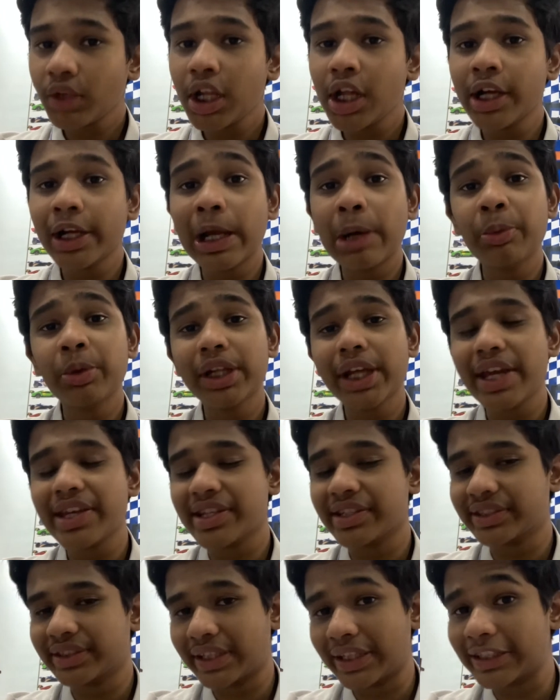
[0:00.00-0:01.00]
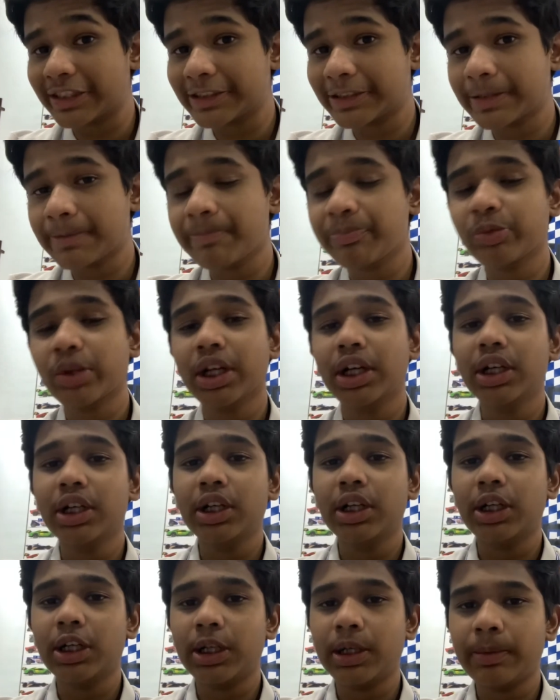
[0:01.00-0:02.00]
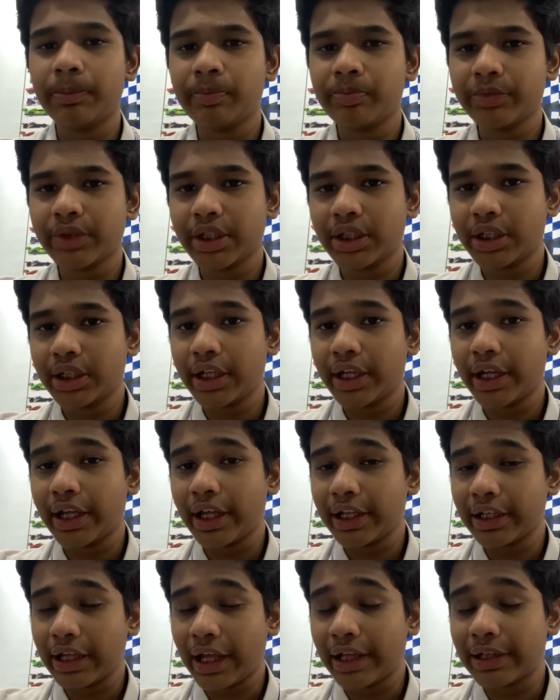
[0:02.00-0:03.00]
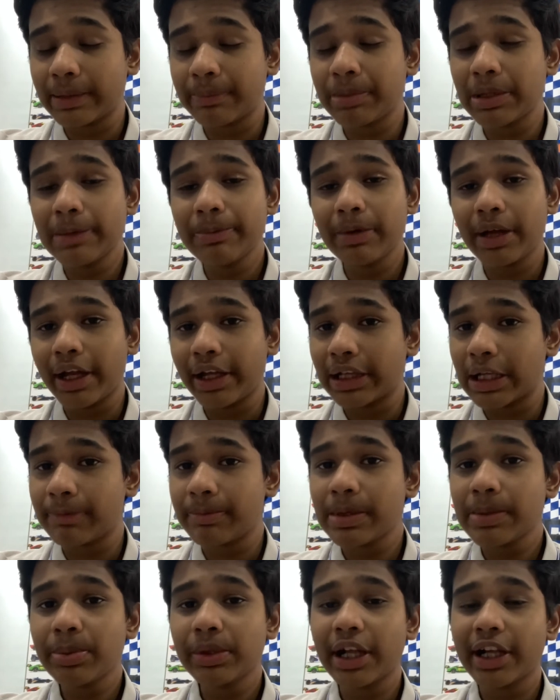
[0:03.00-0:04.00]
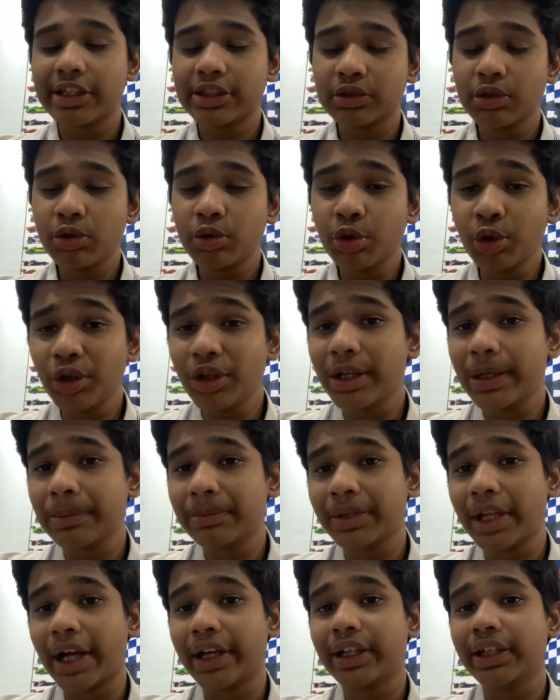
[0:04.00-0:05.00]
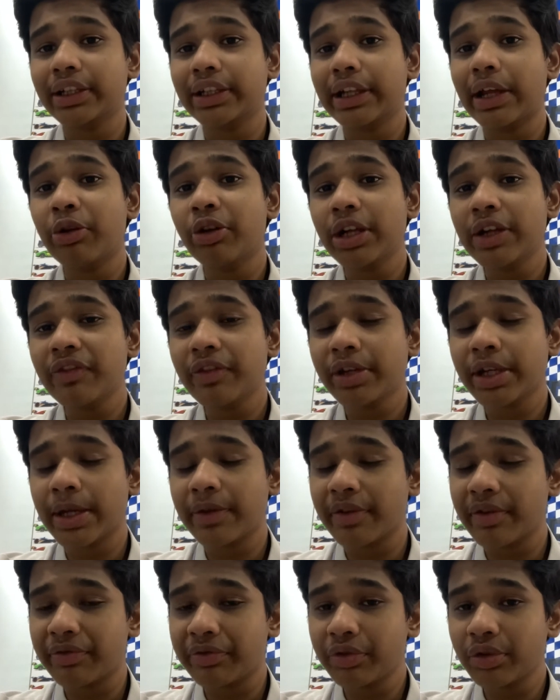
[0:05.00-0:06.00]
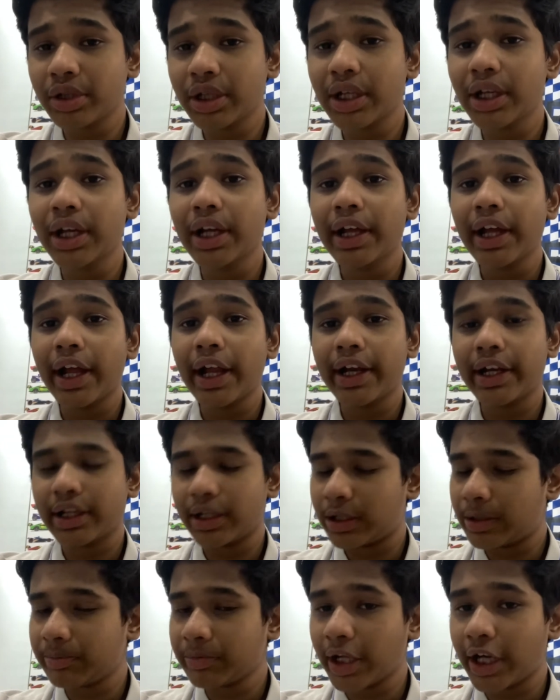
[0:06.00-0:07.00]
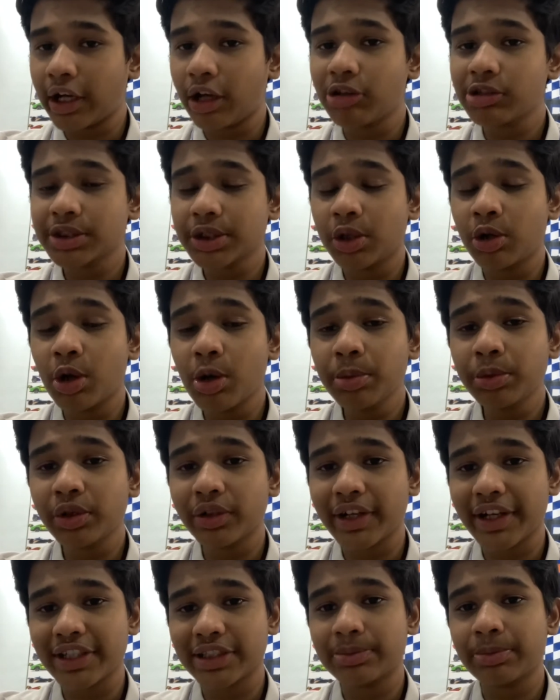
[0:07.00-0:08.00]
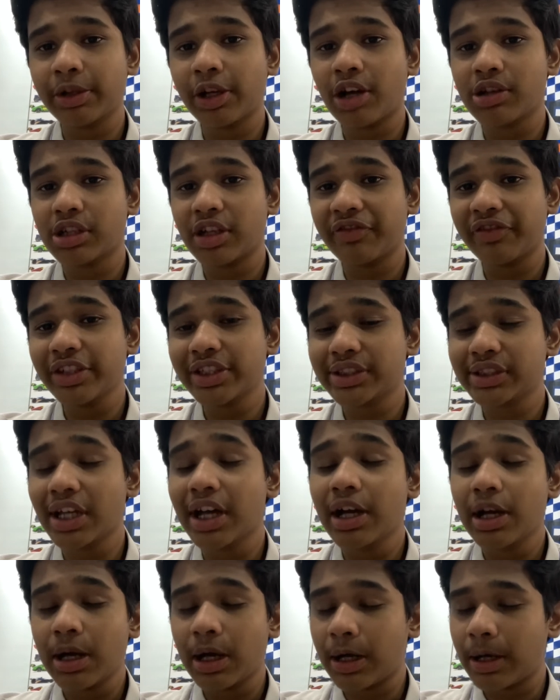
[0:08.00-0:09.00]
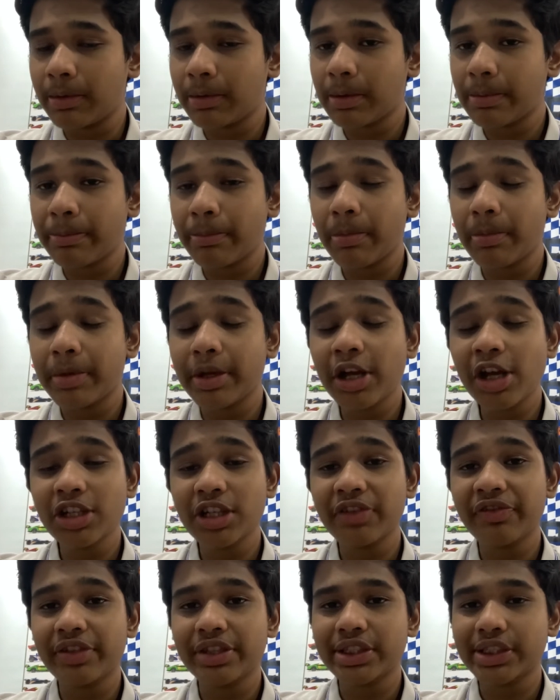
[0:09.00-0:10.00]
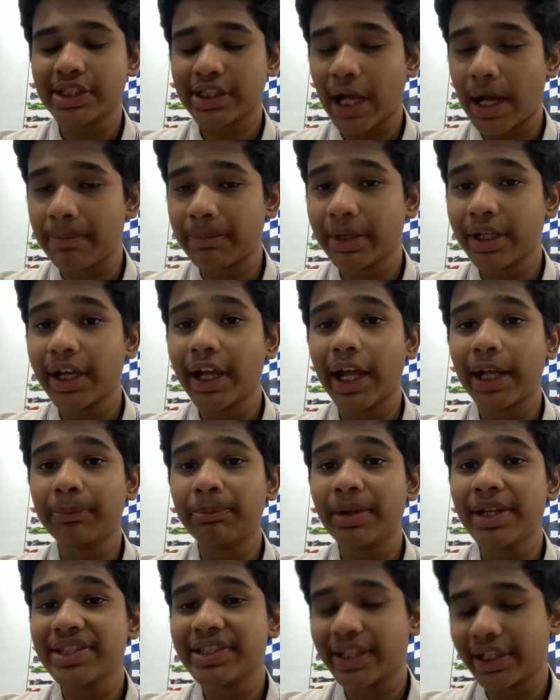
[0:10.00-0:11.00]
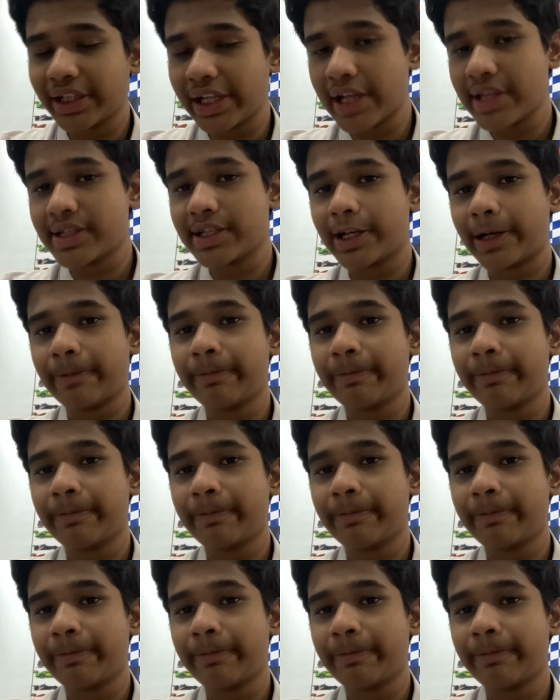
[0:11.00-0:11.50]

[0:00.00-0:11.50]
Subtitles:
communication skills. Um, and the people are so good to him that they would even give him food and also home to rest because of his charming and pleasing nature.